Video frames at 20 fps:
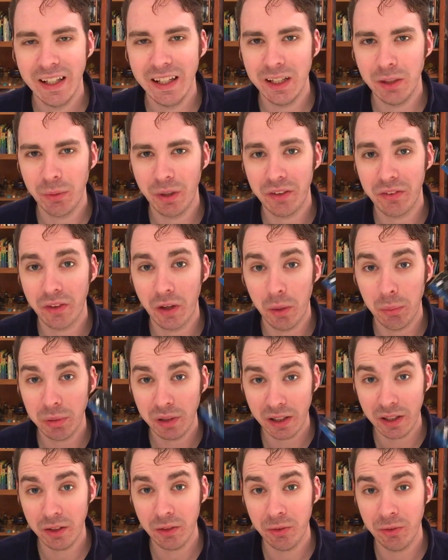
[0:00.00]
Anyways, a
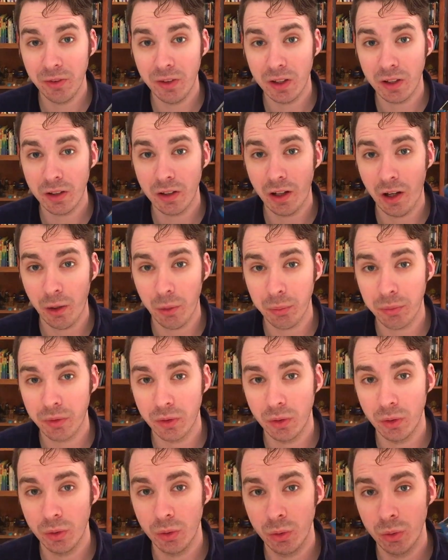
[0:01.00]
planisphere helps
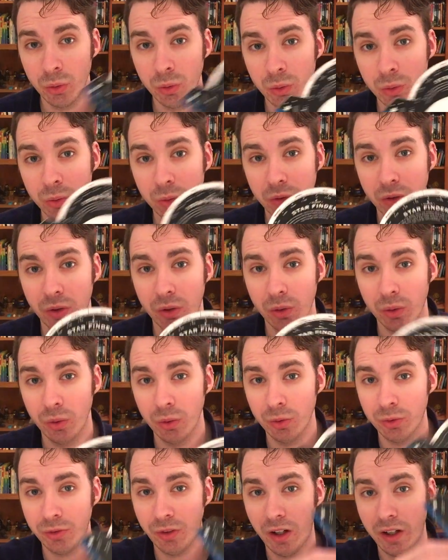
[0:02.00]
you
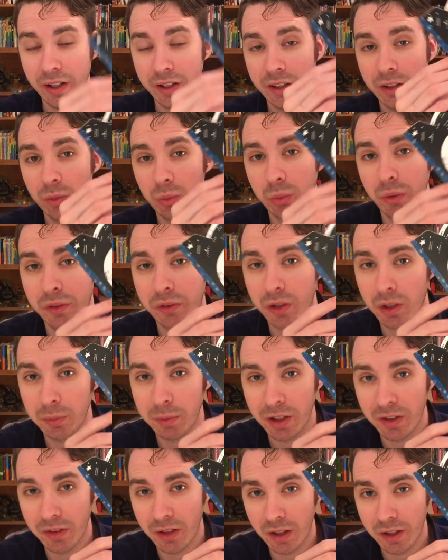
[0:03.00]
to find what's going to
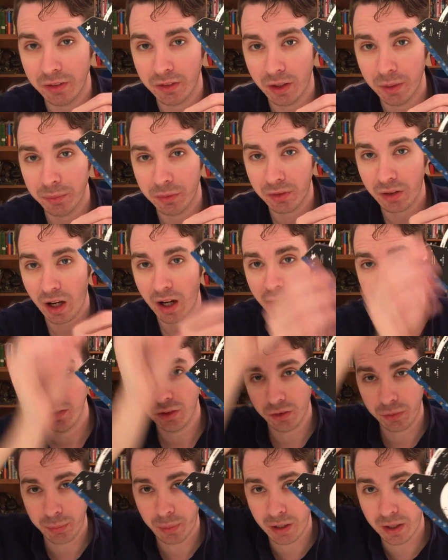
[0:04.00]
be in the nighttime sky
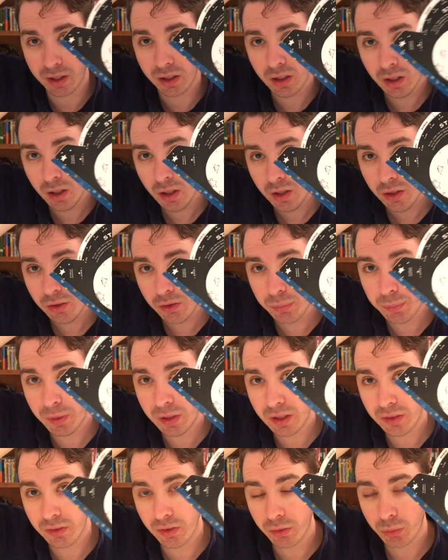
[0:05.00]
just by
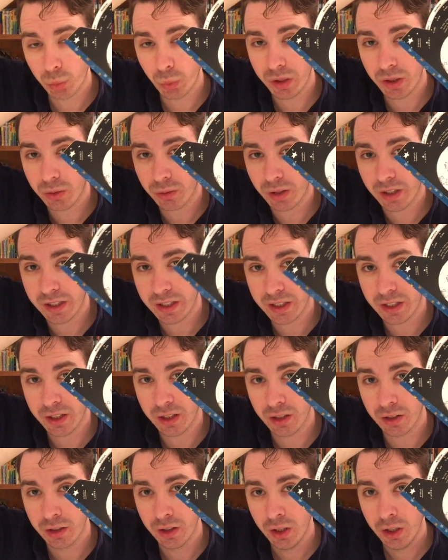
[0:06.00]
spinning this wheel right
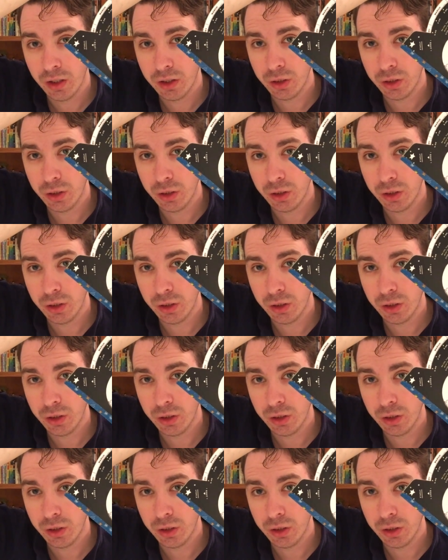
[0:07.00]
here.